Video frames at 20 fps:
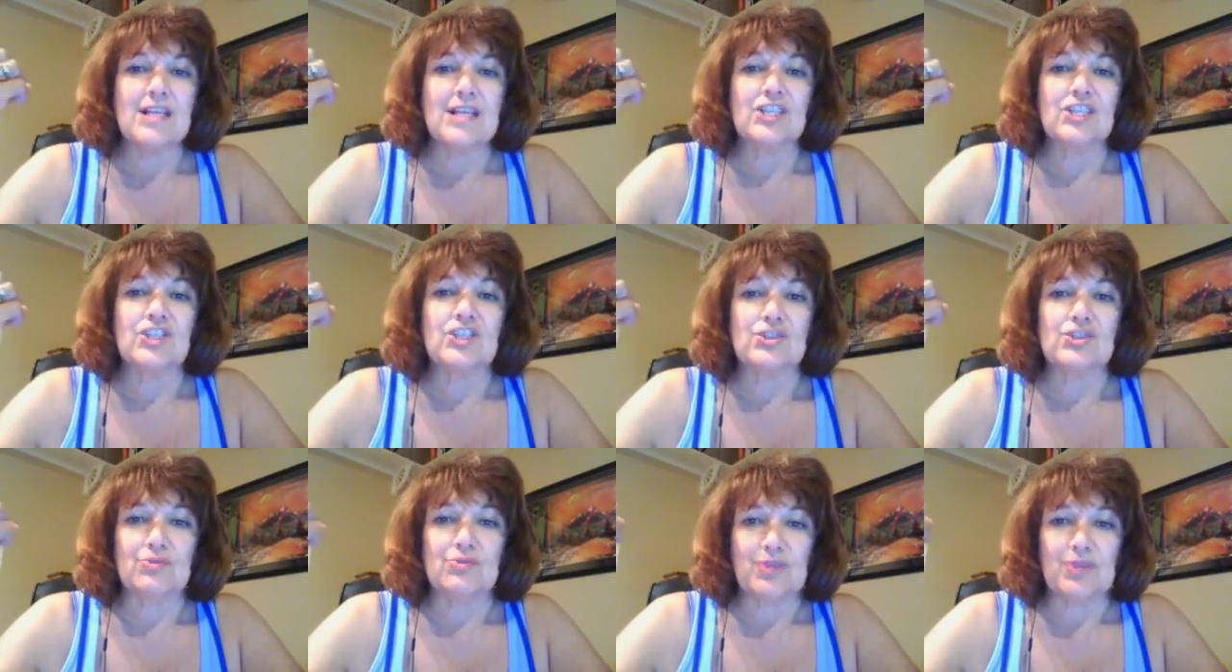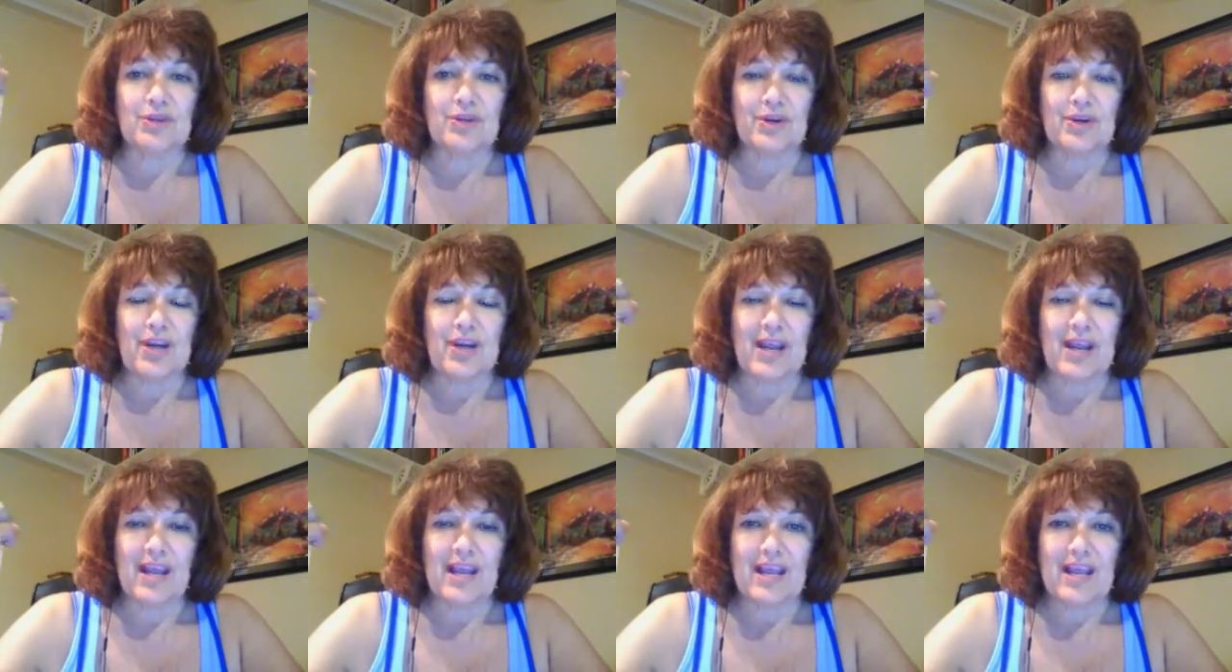shorter
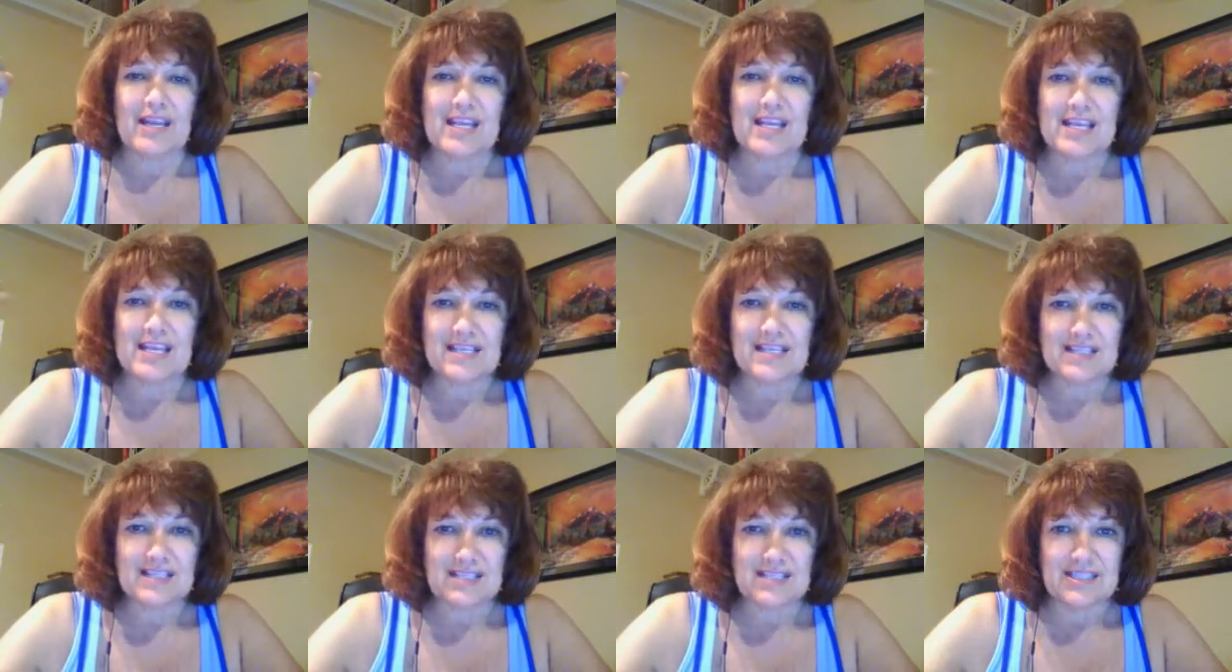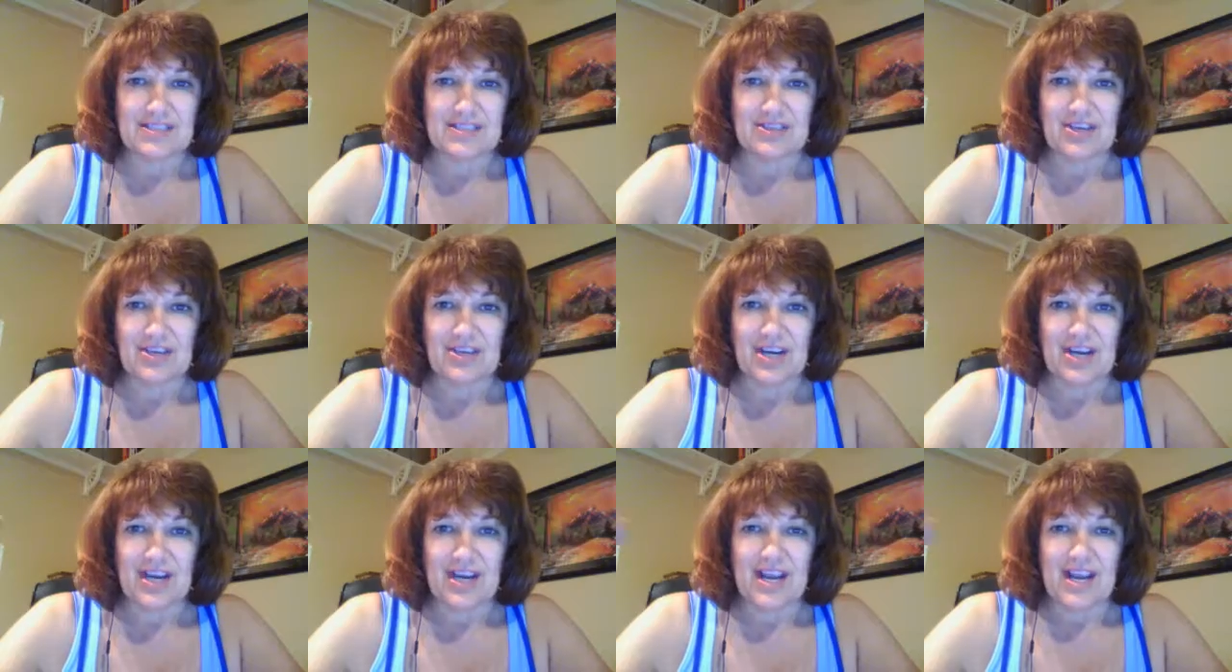and easier